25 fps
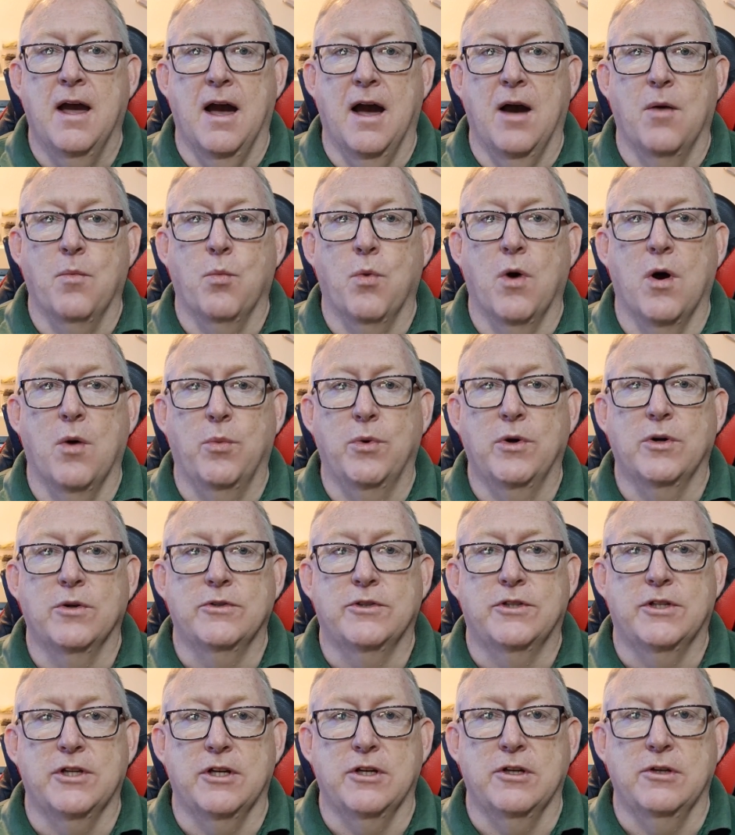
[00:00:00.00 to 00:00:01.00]
And what we'll
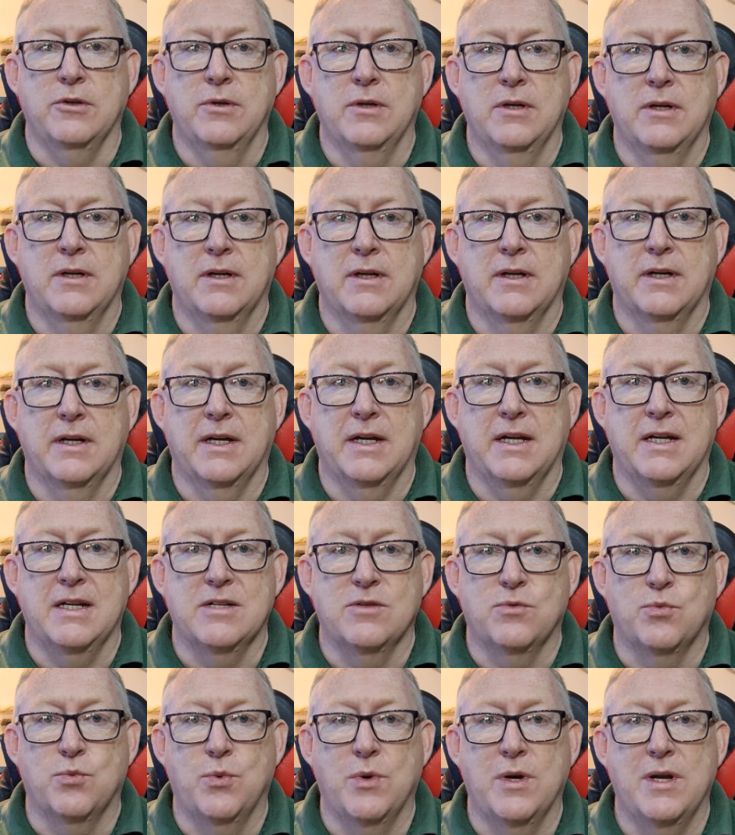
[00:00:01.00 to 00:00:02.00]
do
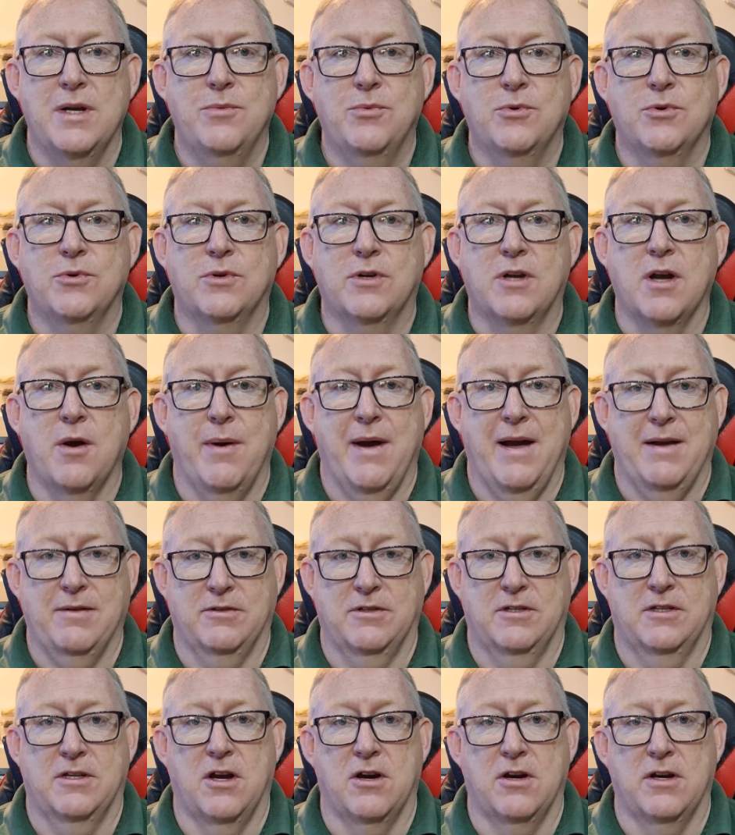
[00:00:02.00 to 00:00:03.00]
is we will go
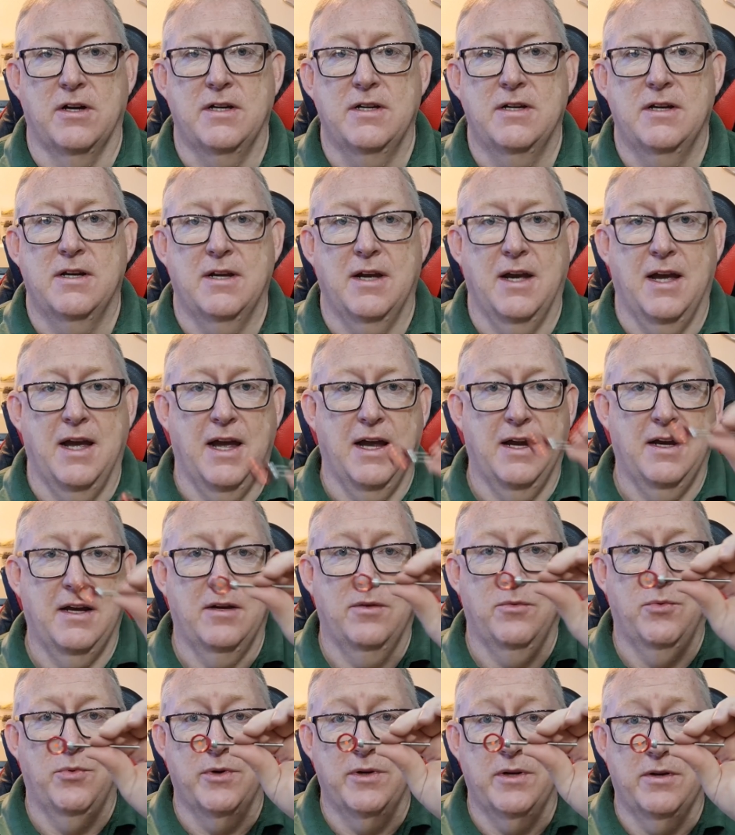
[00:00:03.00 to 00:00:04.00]
outside,
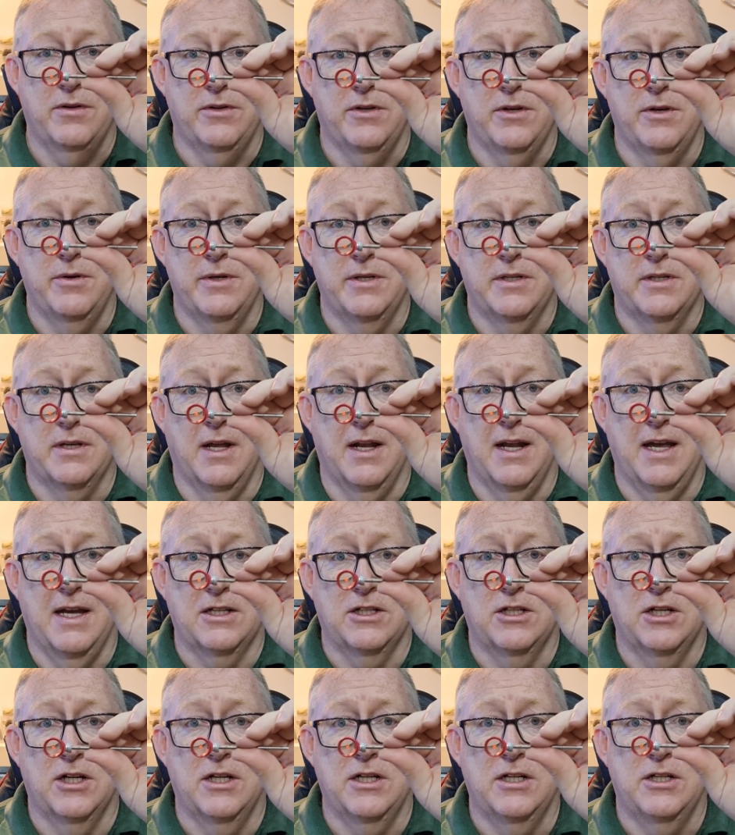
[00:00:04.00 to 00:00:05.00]
and what I'll do is I'll
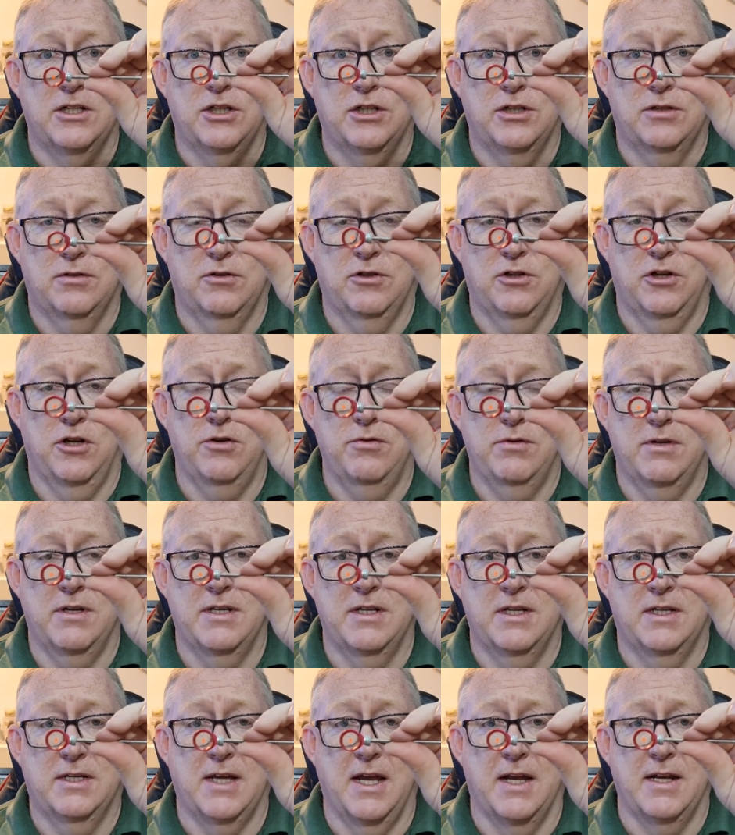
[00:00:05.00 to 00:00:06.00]
actually shoot in
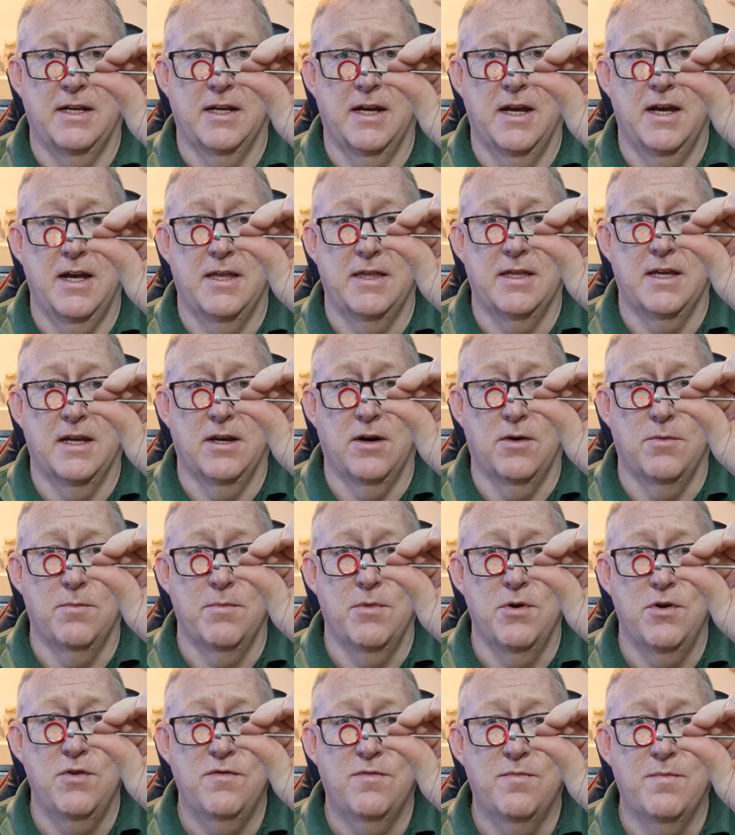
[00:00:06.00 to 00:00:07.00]
the center, and then I'll
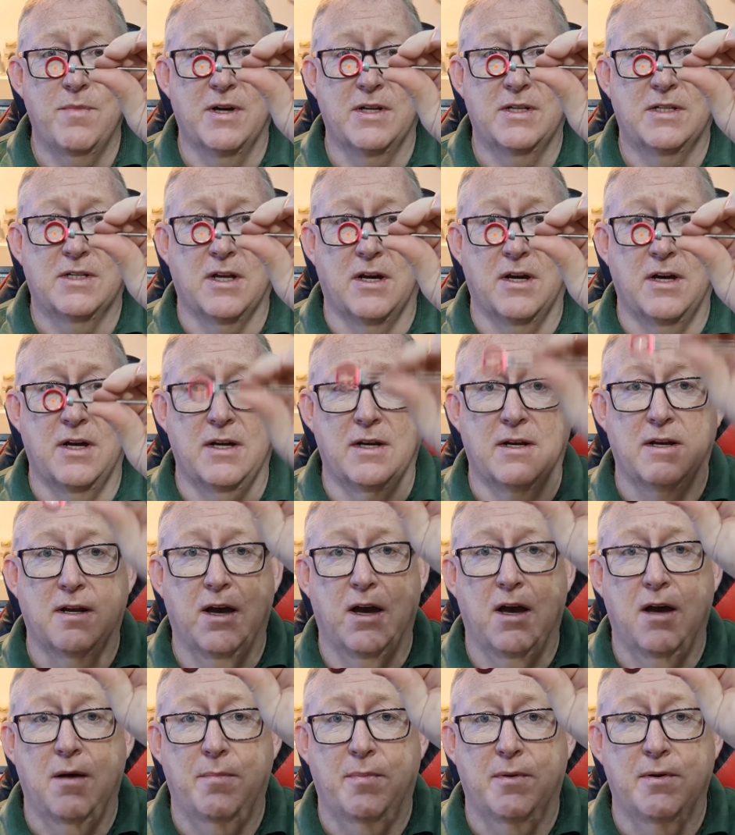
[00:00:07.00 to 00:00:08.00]
move my sight
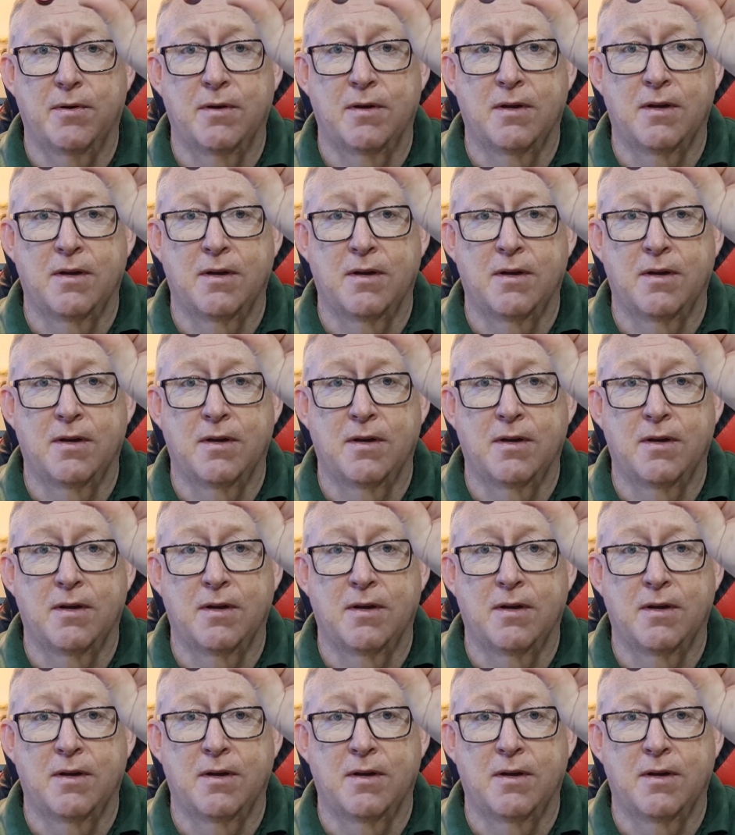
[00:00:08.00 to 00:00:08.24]
up